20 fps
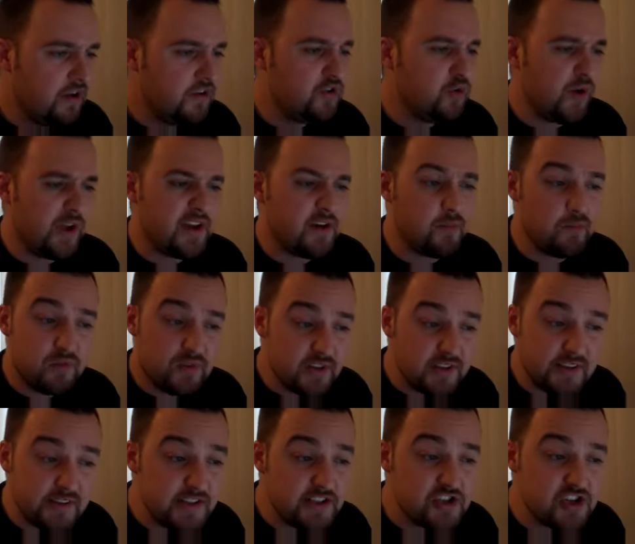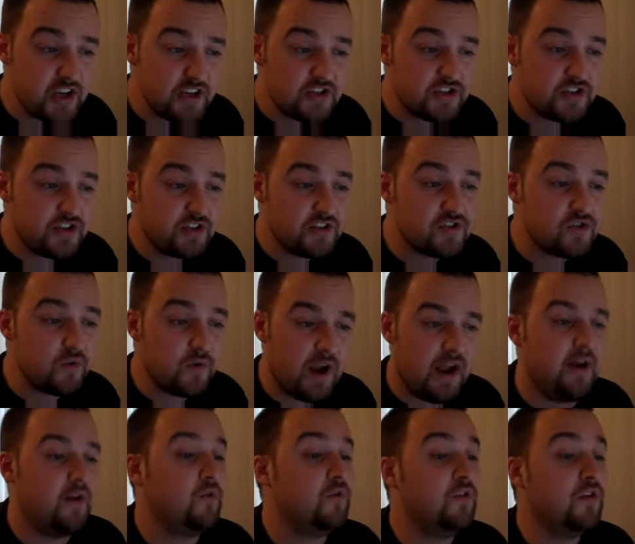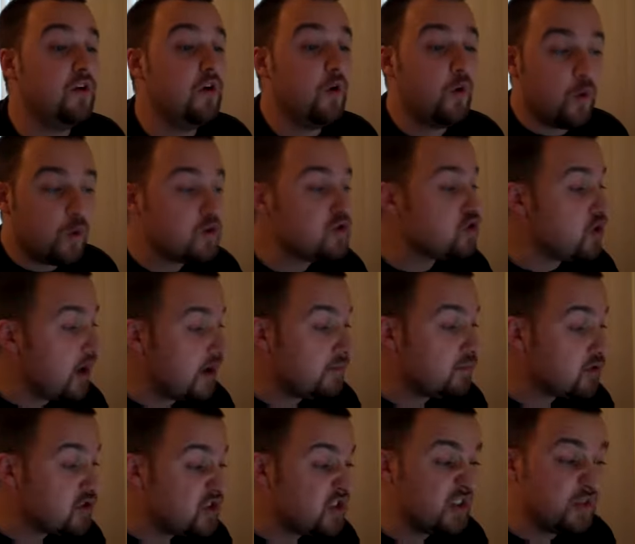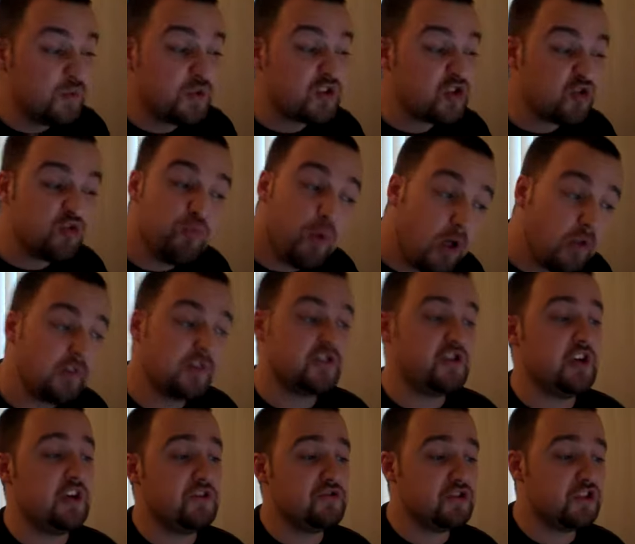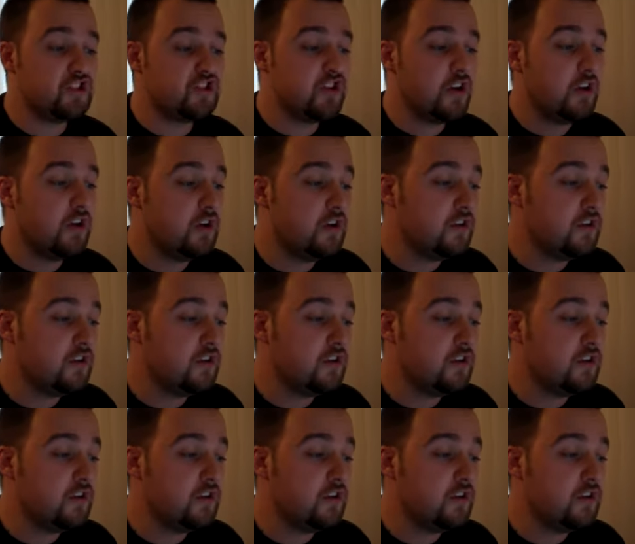Do I completely change things around or try to proceed with smaller changes